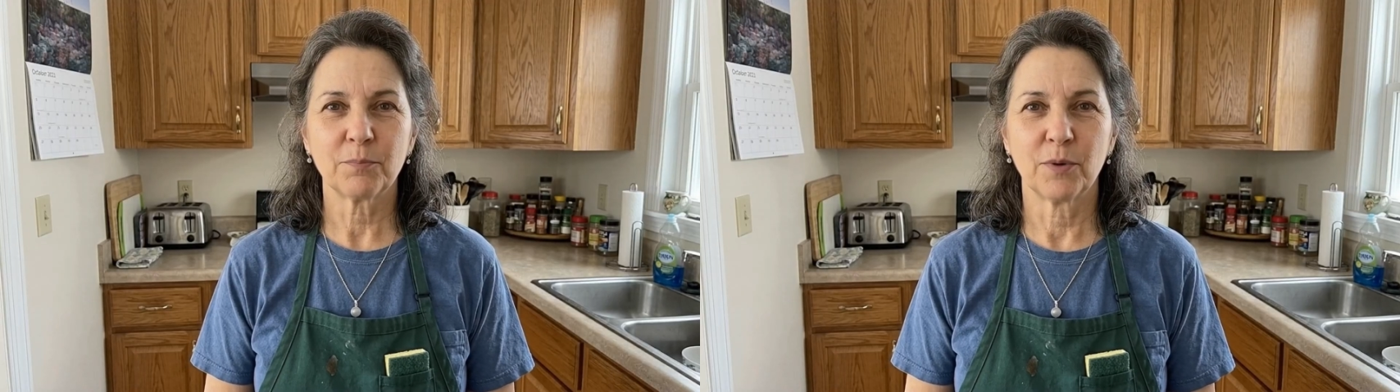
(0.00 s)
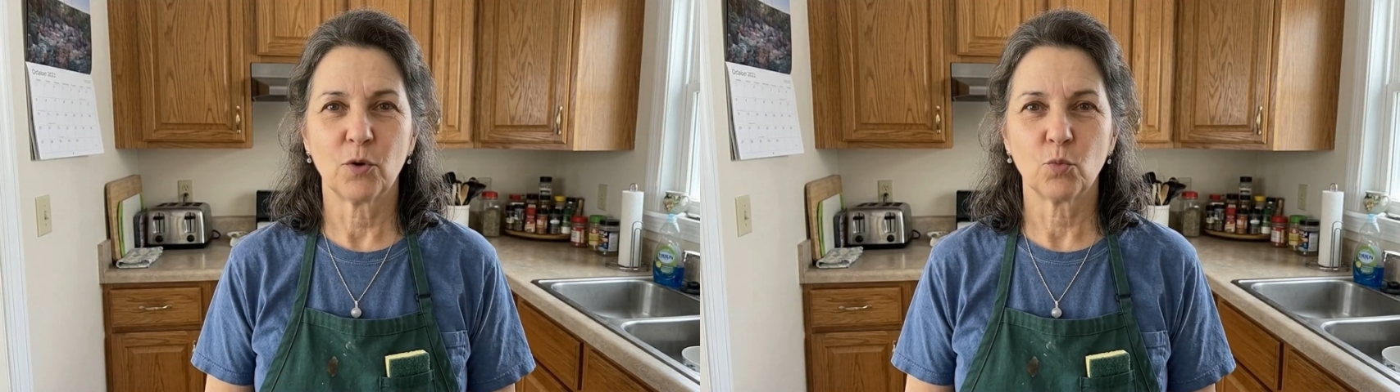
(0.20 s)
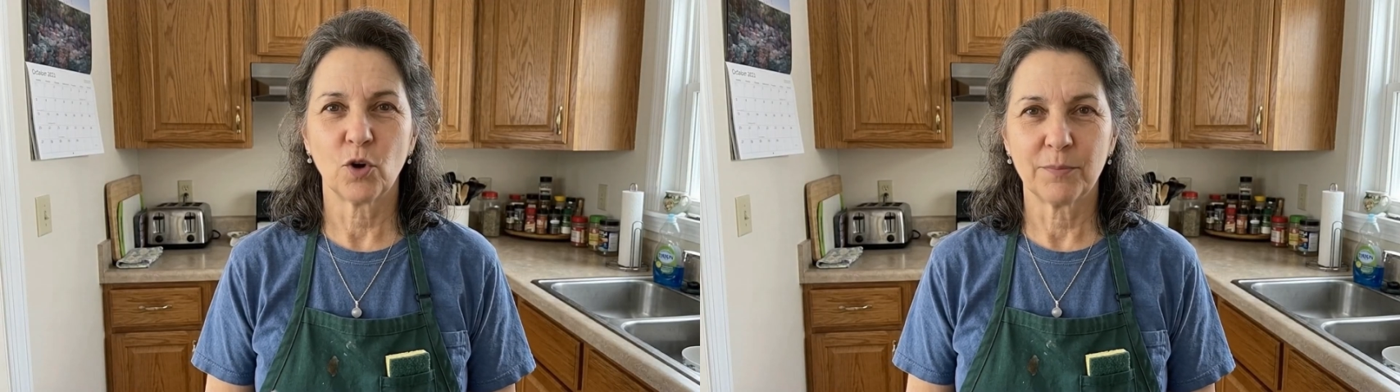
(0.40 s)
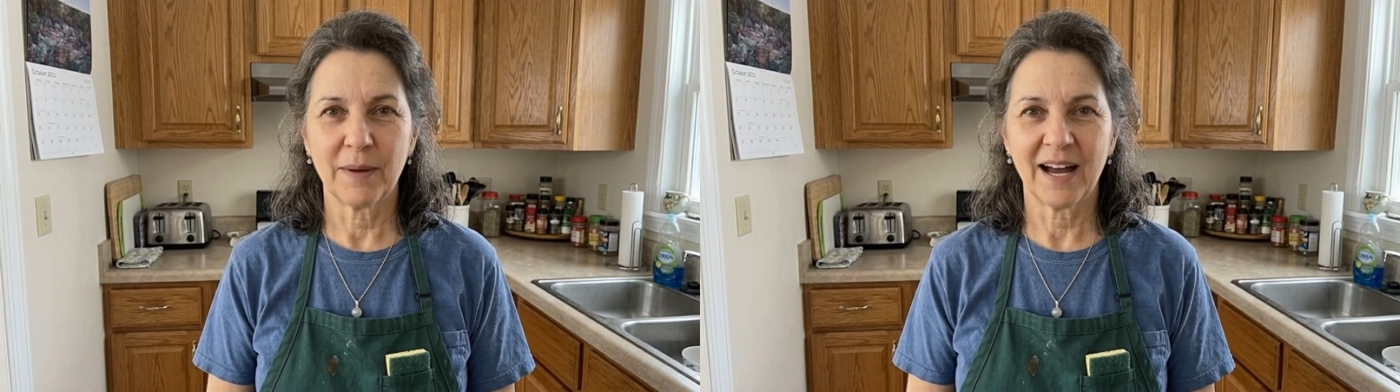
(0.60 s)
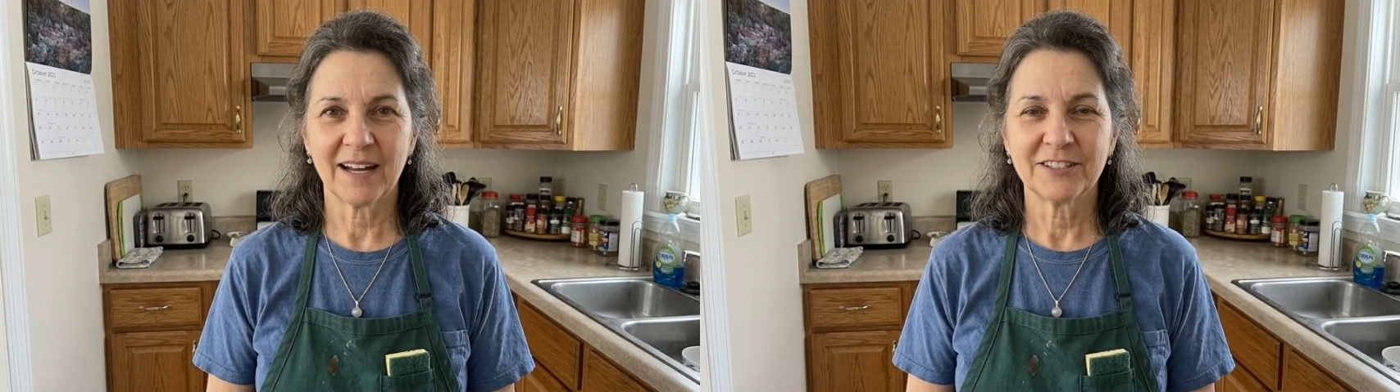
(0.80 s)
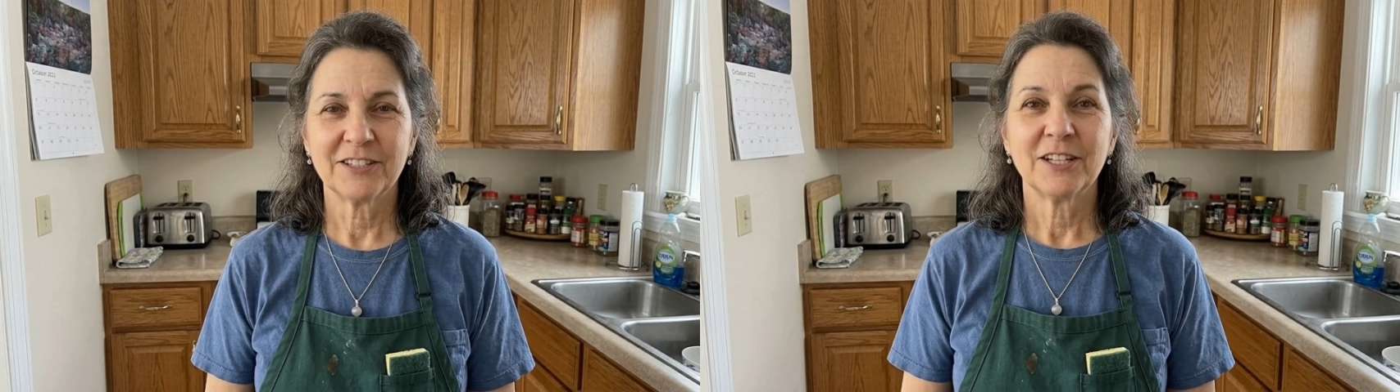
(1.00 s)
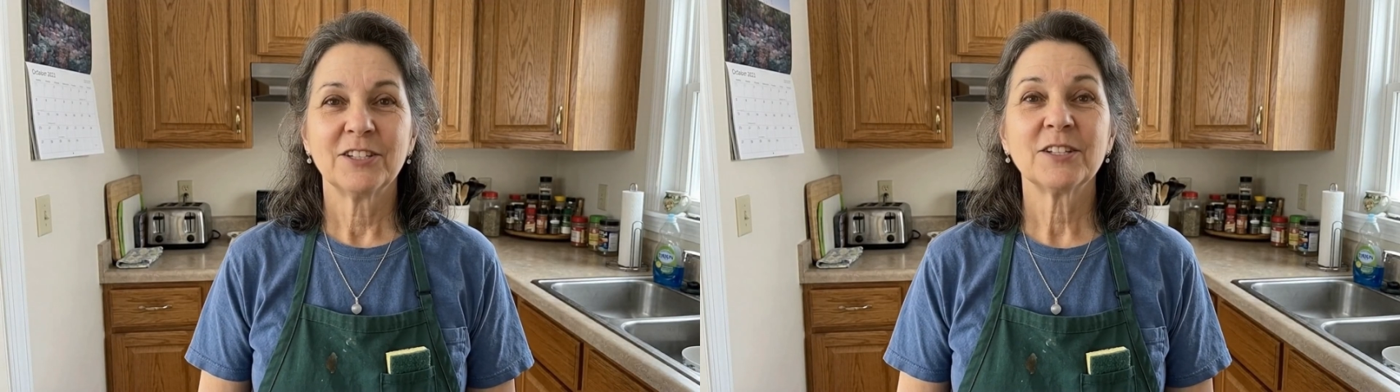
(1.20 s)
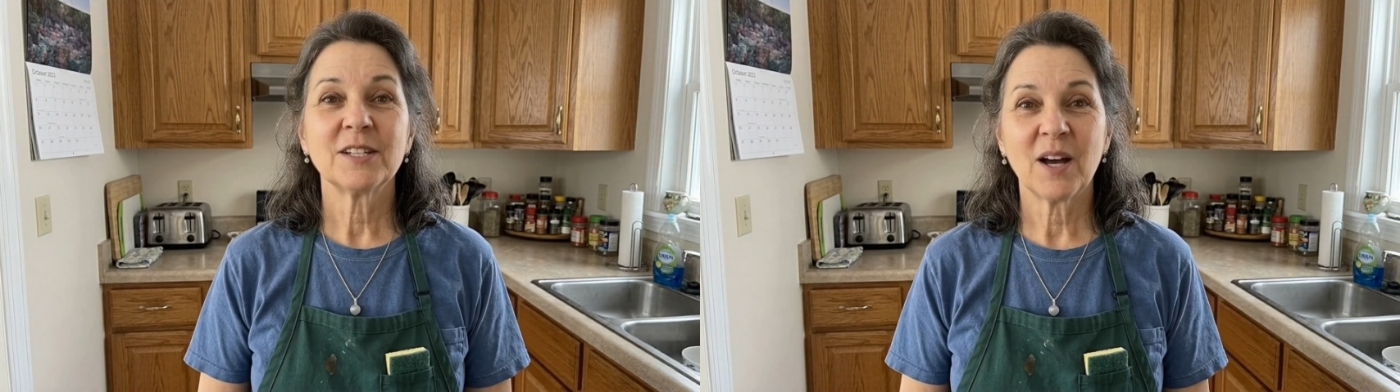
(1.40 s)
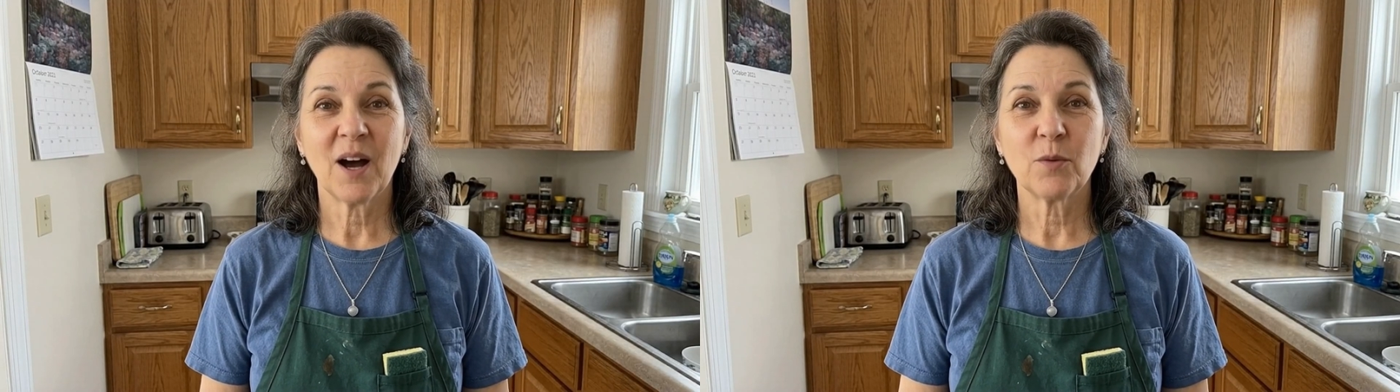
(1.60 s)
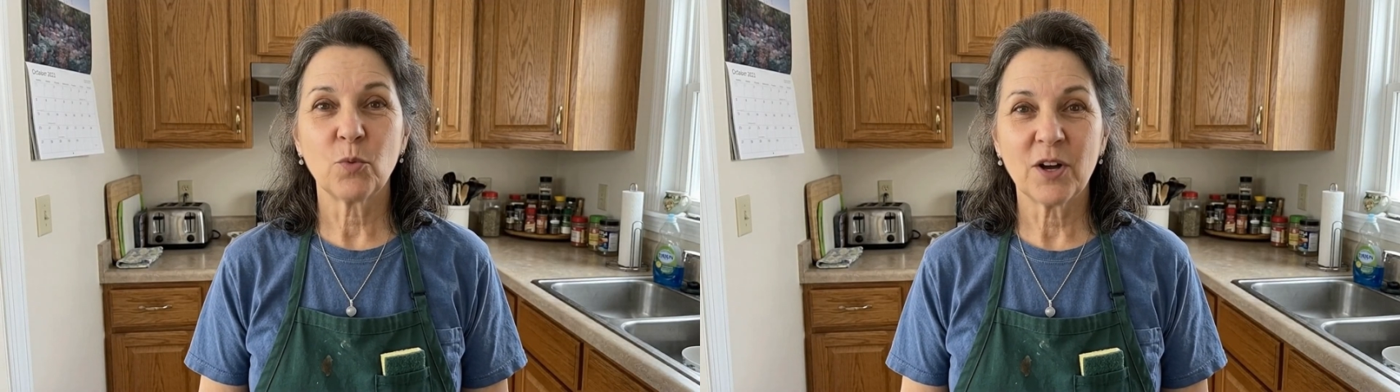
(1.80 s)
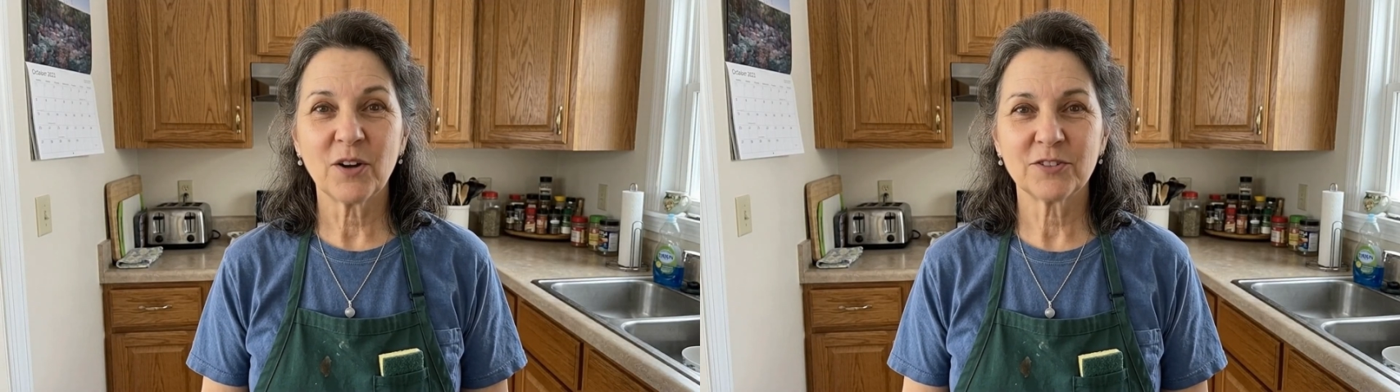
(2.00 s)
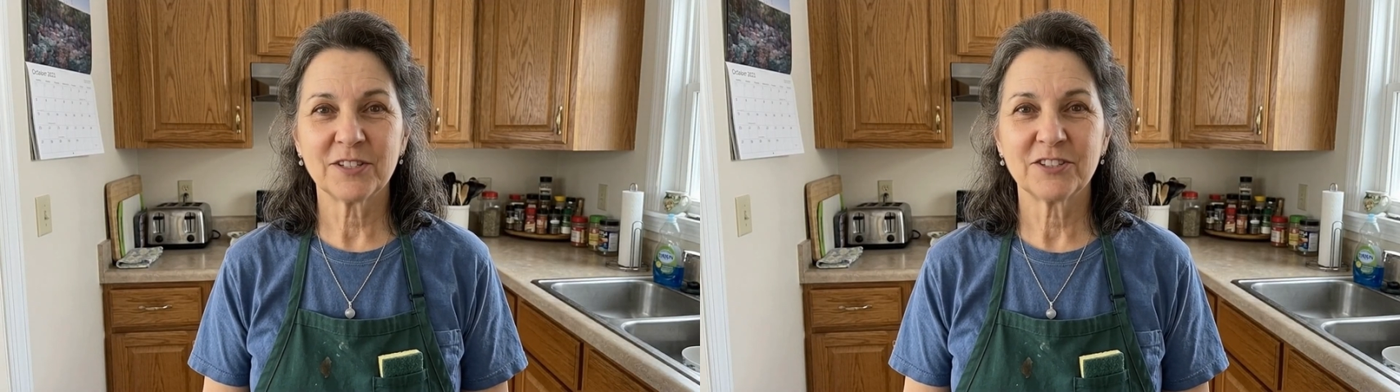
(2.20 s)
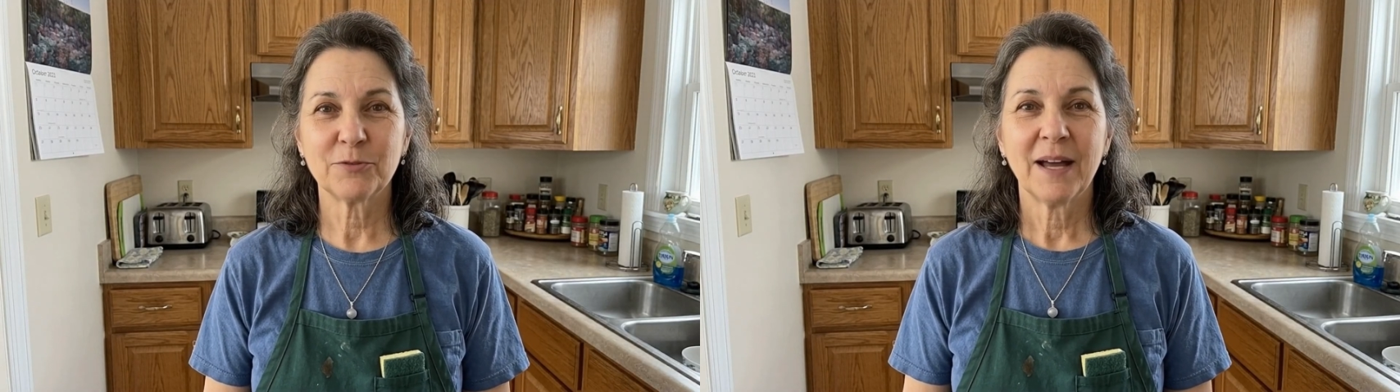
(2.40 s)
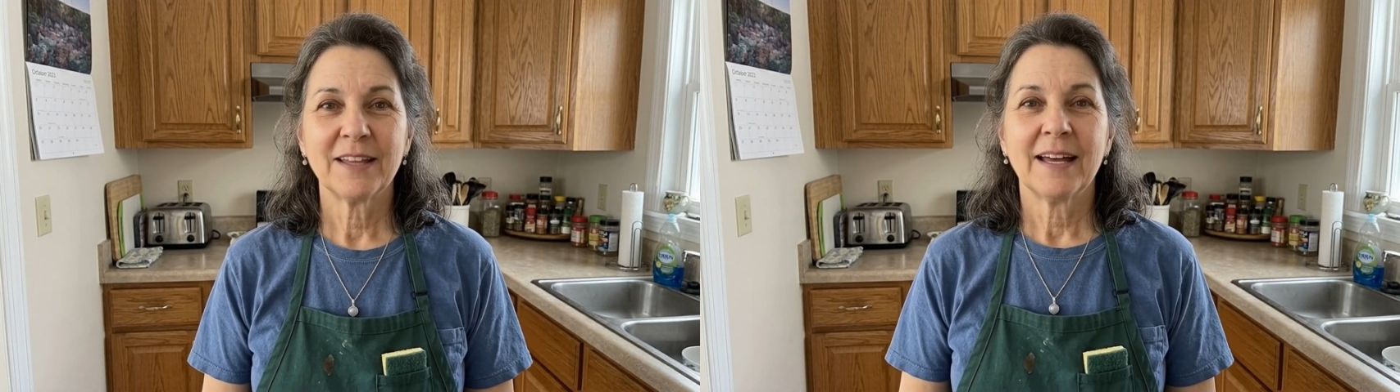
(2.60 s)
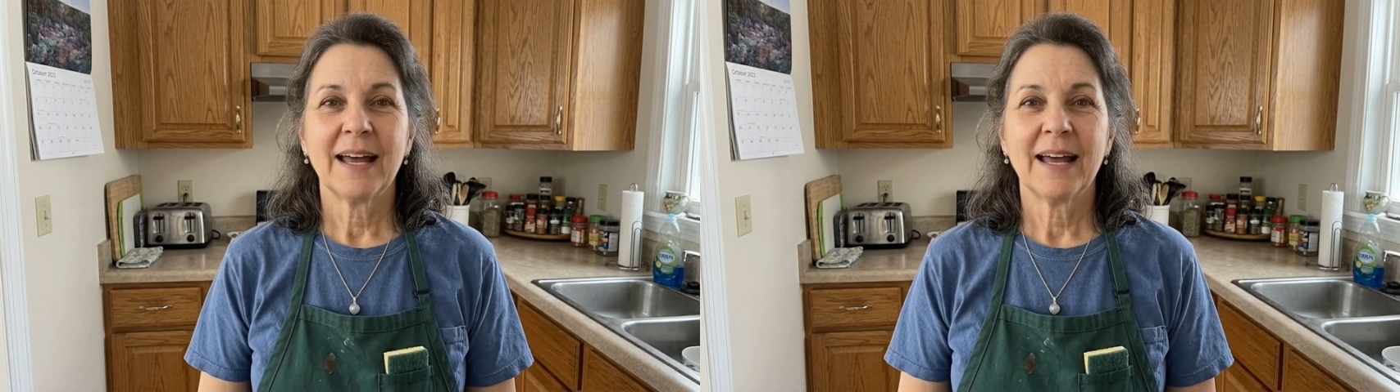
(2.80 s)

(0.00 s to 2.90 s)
but one pass is not where this method